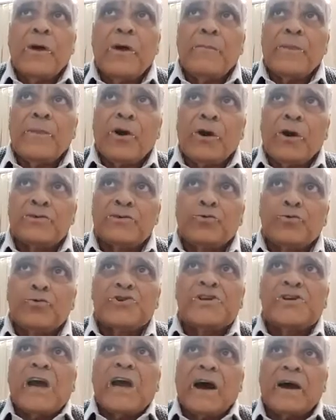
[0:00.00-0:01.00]
because
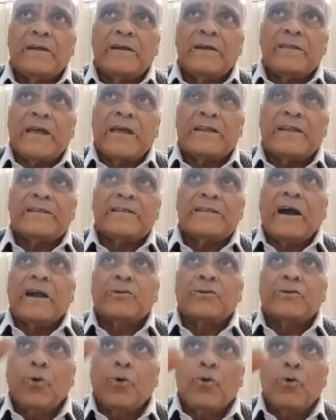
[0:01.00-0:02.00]
dushya, that is
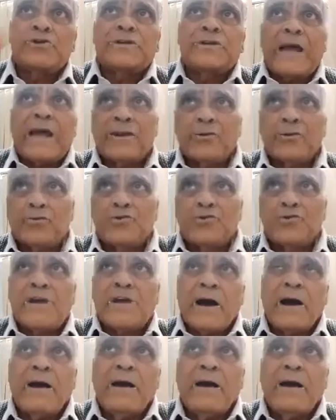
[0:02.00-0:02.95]
called dosh and dushya.